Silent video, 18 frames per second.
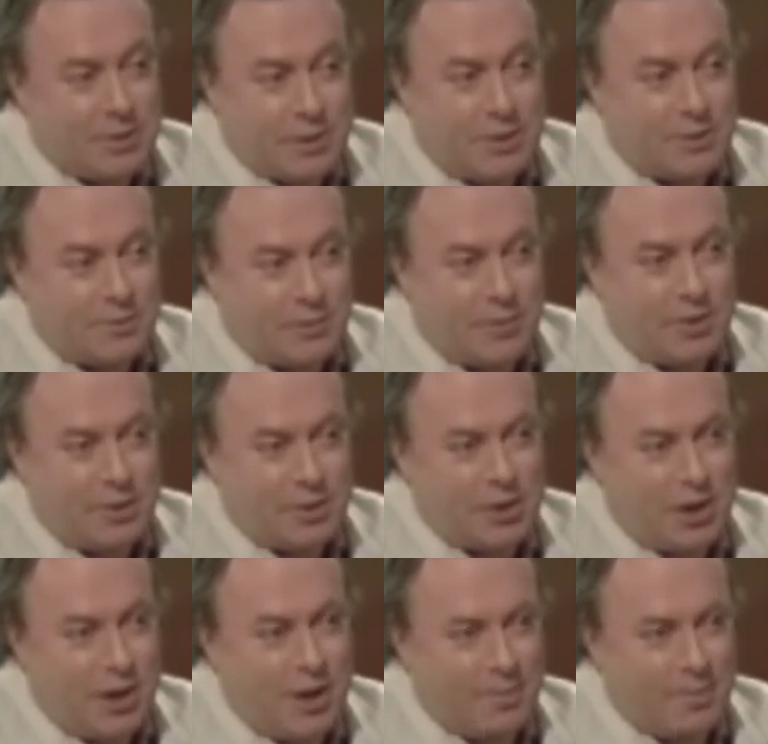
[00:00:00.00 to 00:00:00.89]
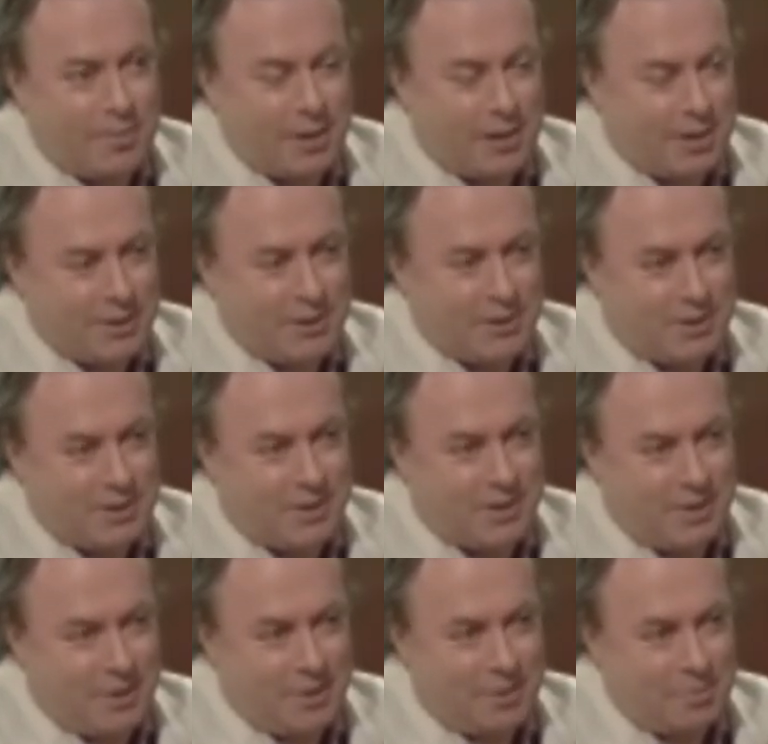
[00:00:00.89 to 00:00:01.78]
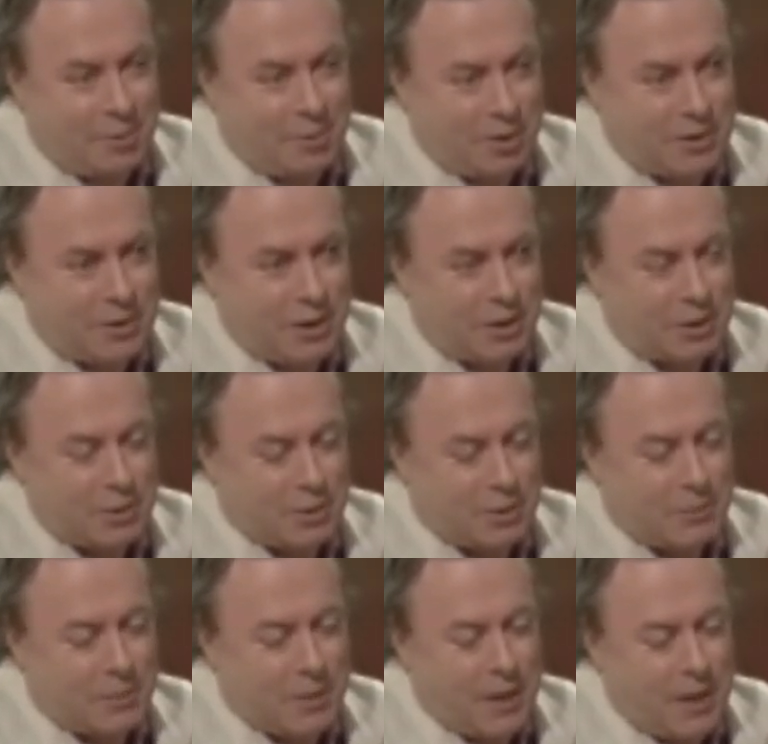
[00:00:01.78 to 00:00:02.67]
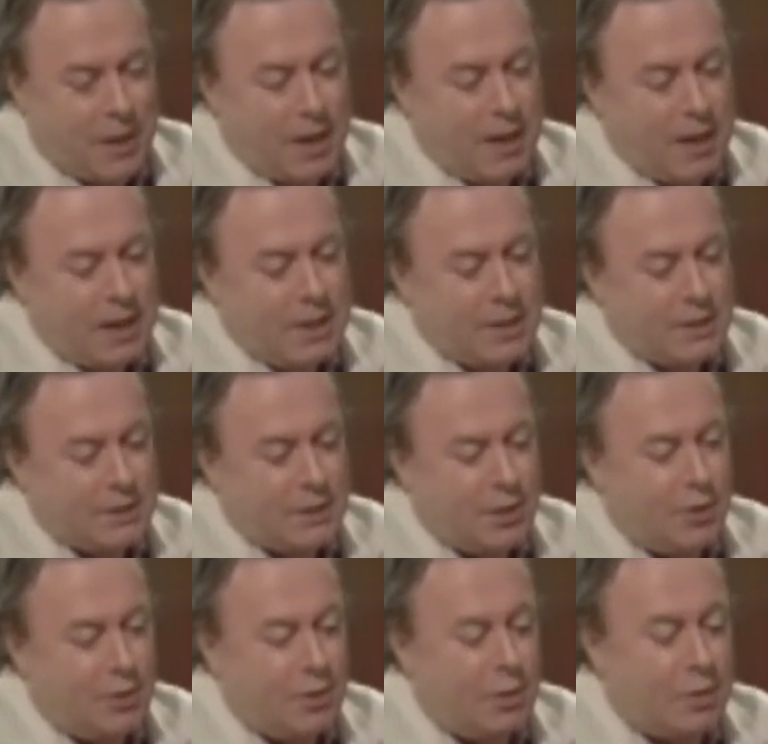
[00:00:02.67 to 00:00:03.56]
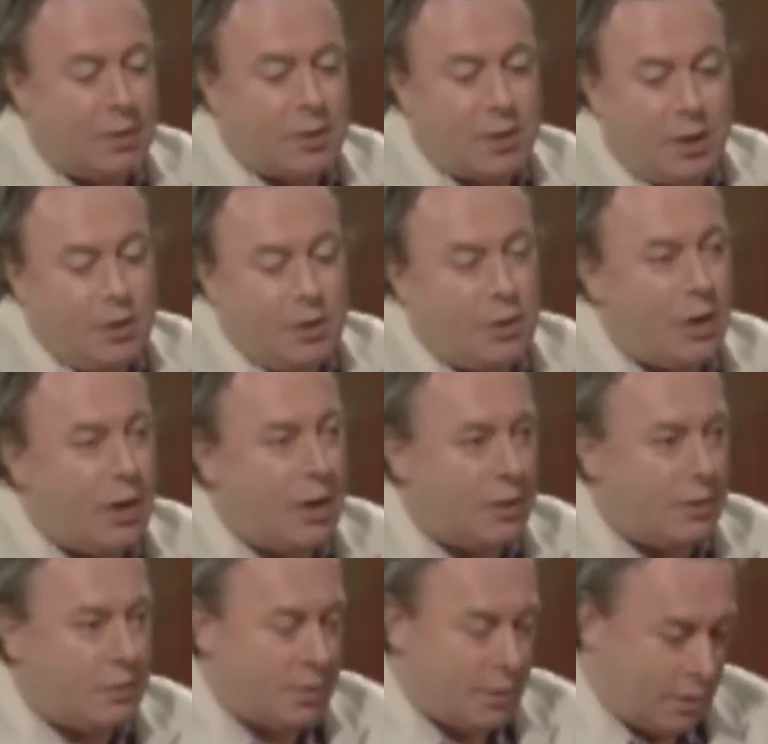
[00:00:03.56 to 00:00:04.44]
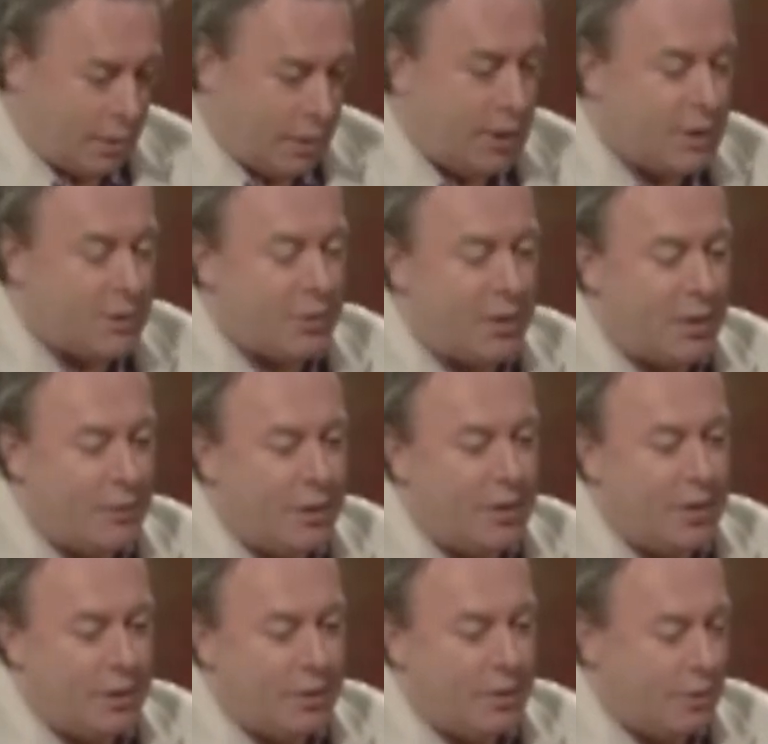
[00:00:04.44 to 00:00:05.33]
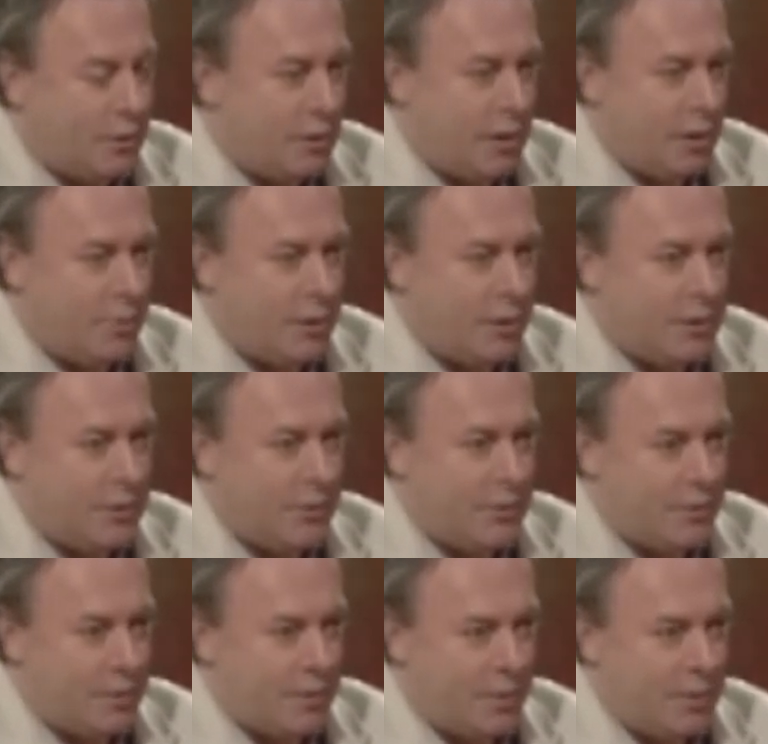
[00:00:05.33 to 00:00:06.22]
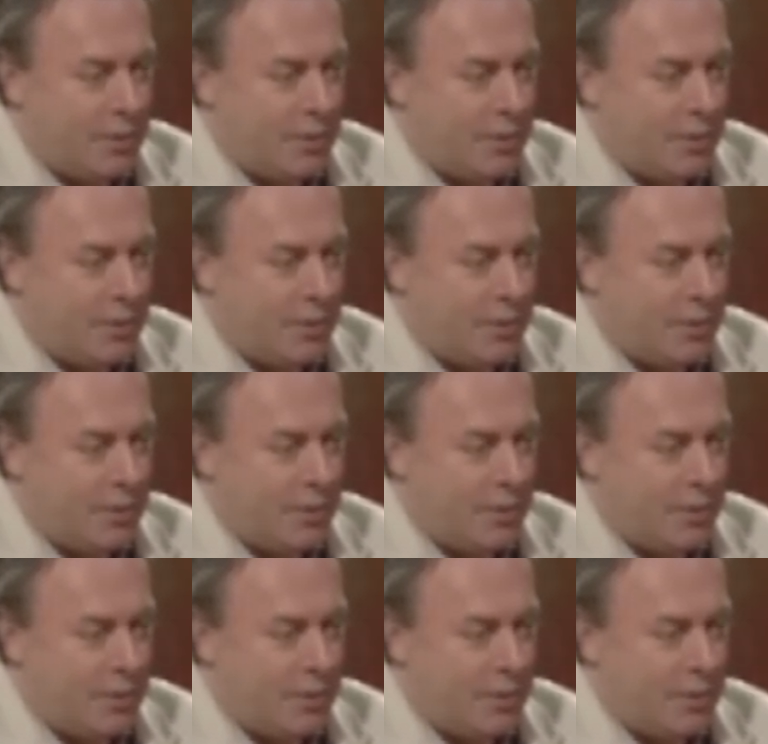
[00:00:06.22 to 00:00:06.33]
just for a chap, and it's not sexual. So you can't, here's what I've learned, you can't please everybody.